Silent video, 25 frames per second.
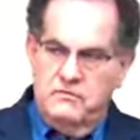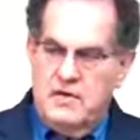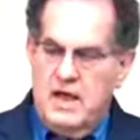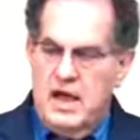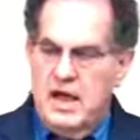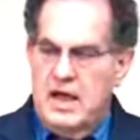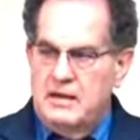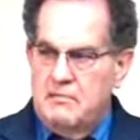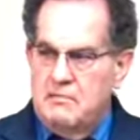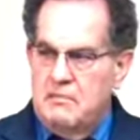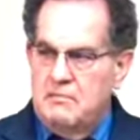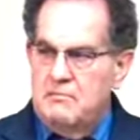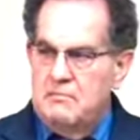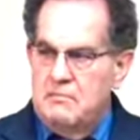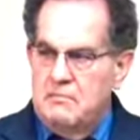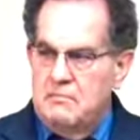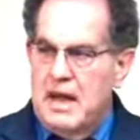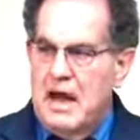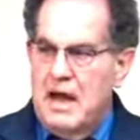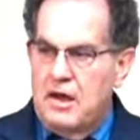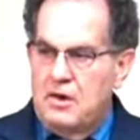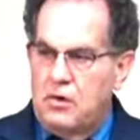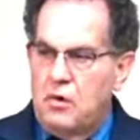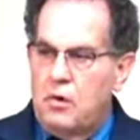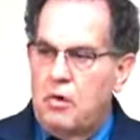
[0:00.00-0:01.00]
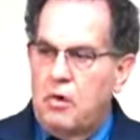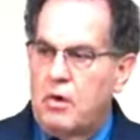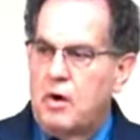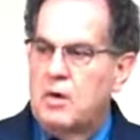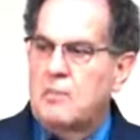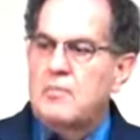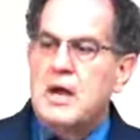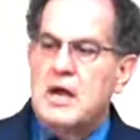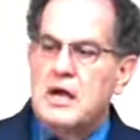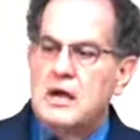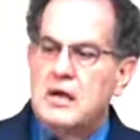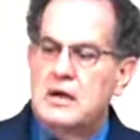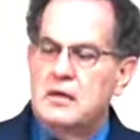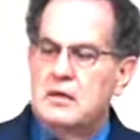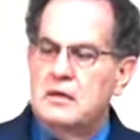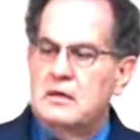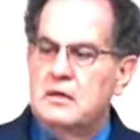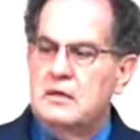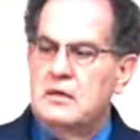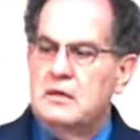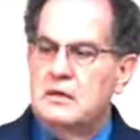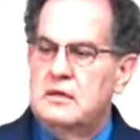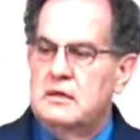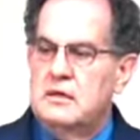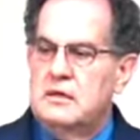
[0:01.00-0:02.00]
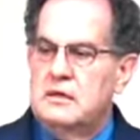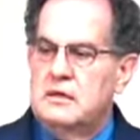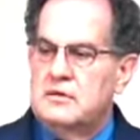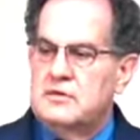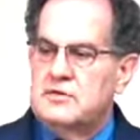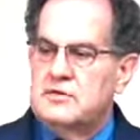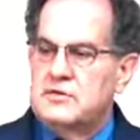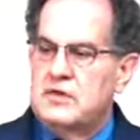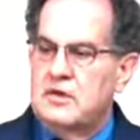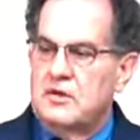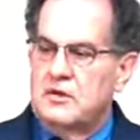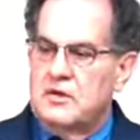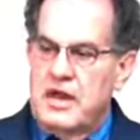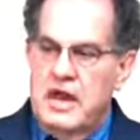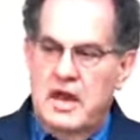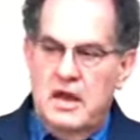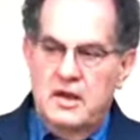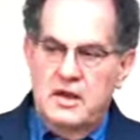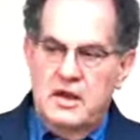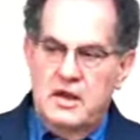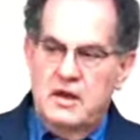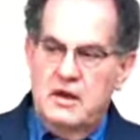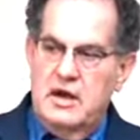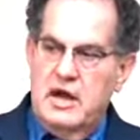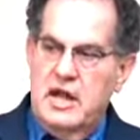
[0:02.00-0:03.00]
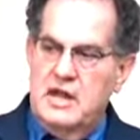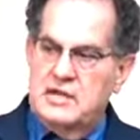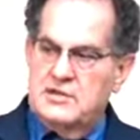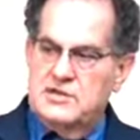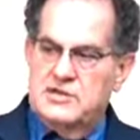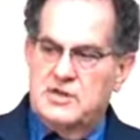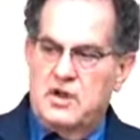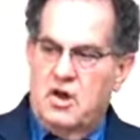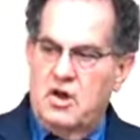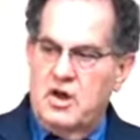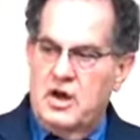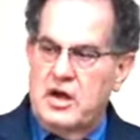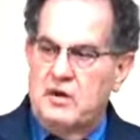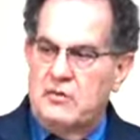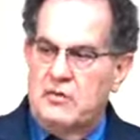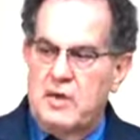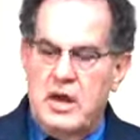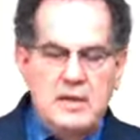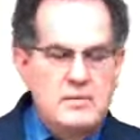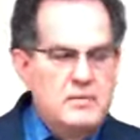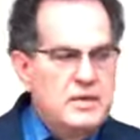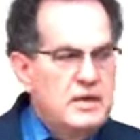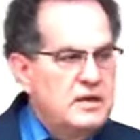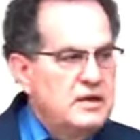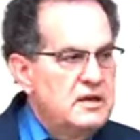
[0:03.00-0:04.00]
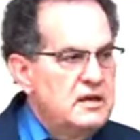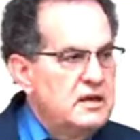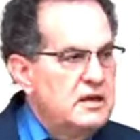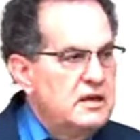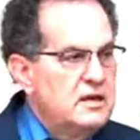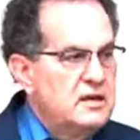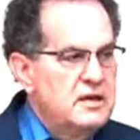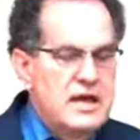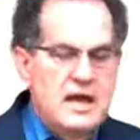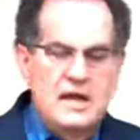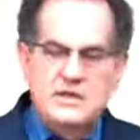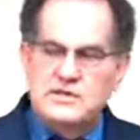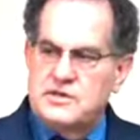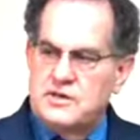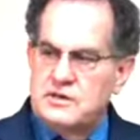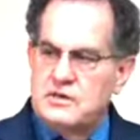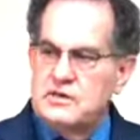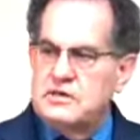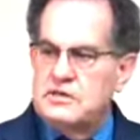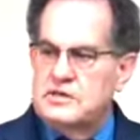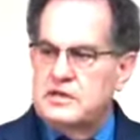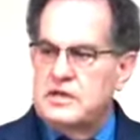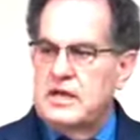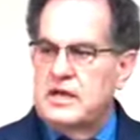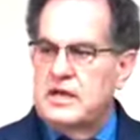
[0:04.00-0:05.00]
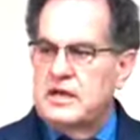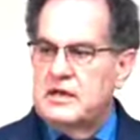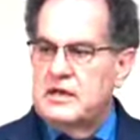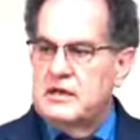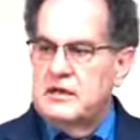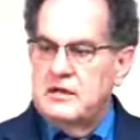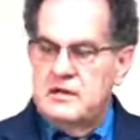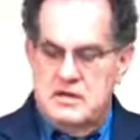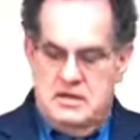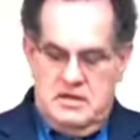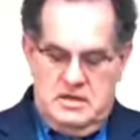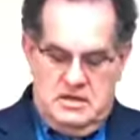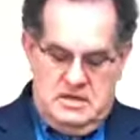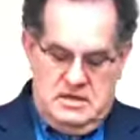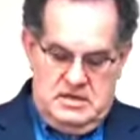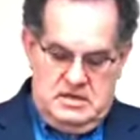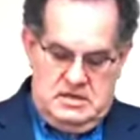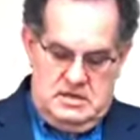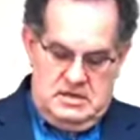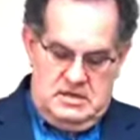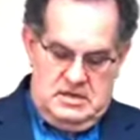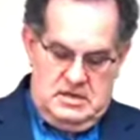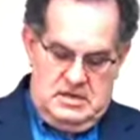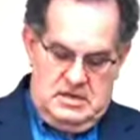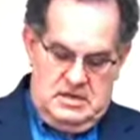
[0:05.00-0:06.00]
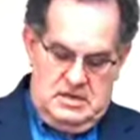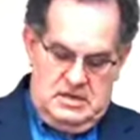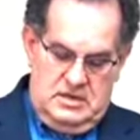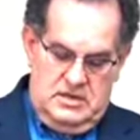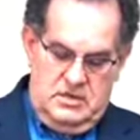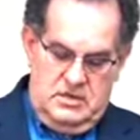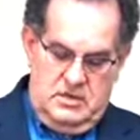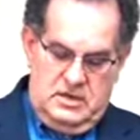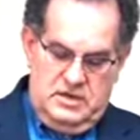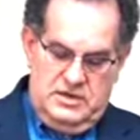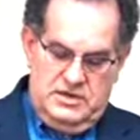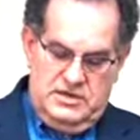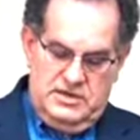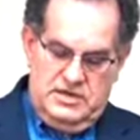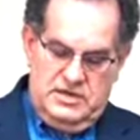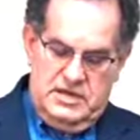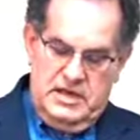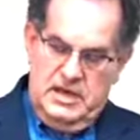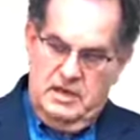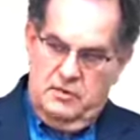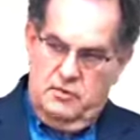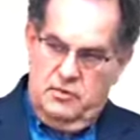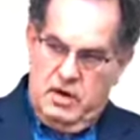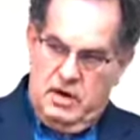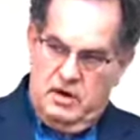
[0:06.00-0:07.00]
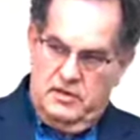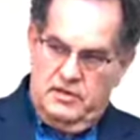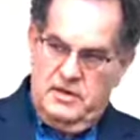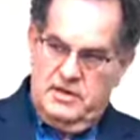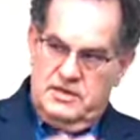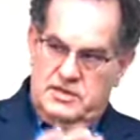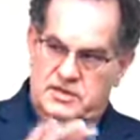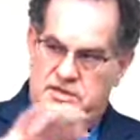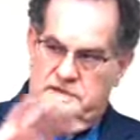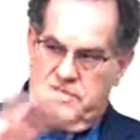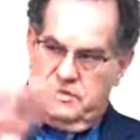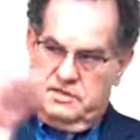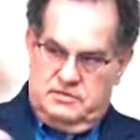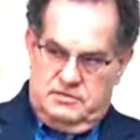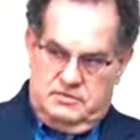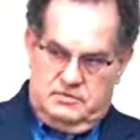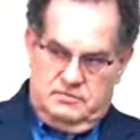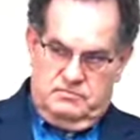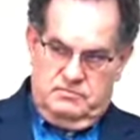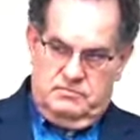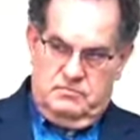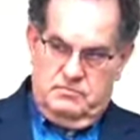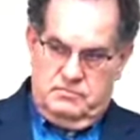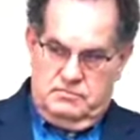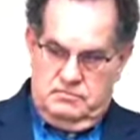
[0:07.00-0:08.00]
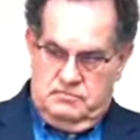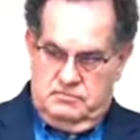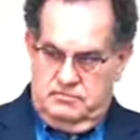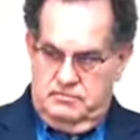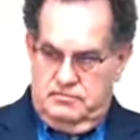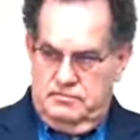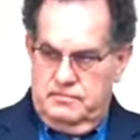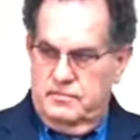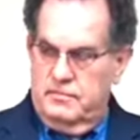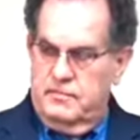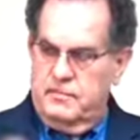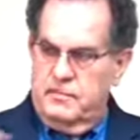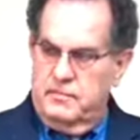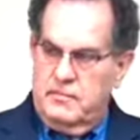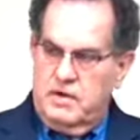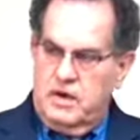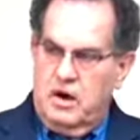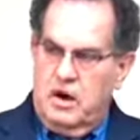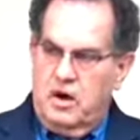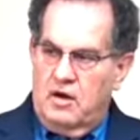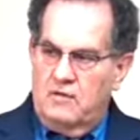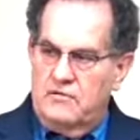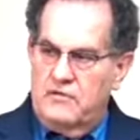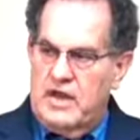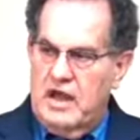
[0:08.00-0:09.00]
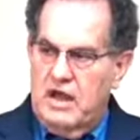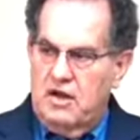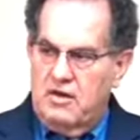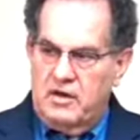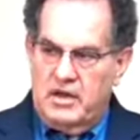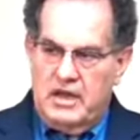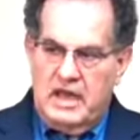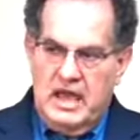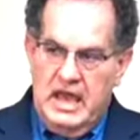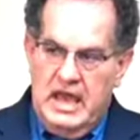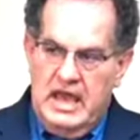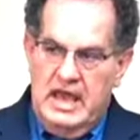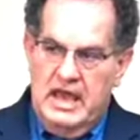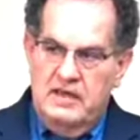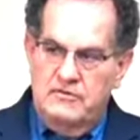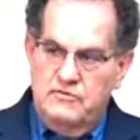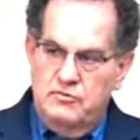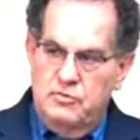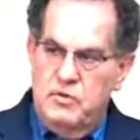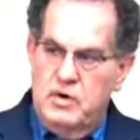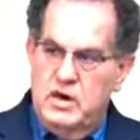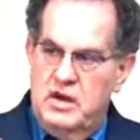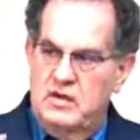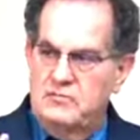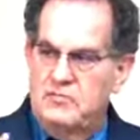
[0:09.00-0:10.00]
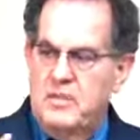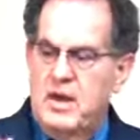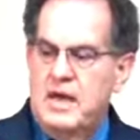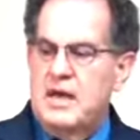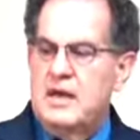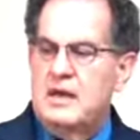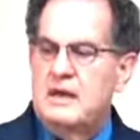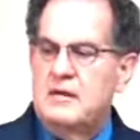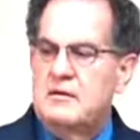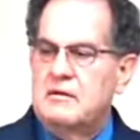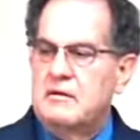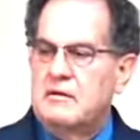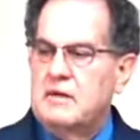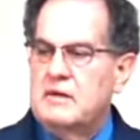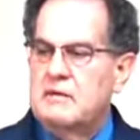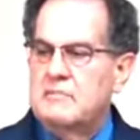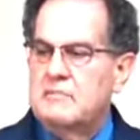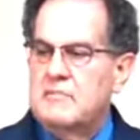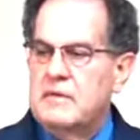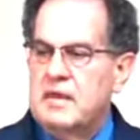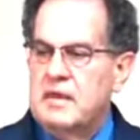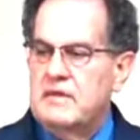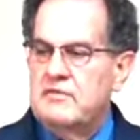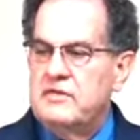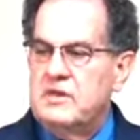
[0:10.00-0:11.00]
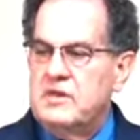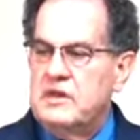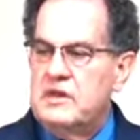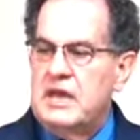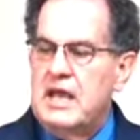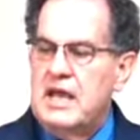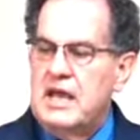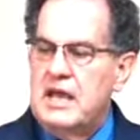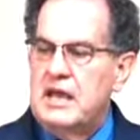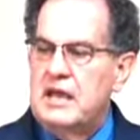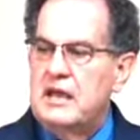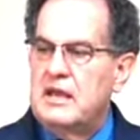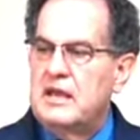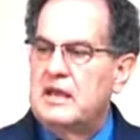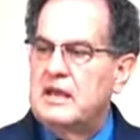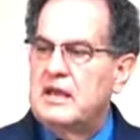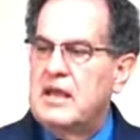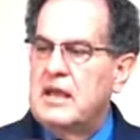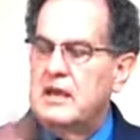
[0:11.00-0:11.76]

find Mount Horeb, still down there in that Saudi Arabian desert, that can see where this carved out cave would have been, even today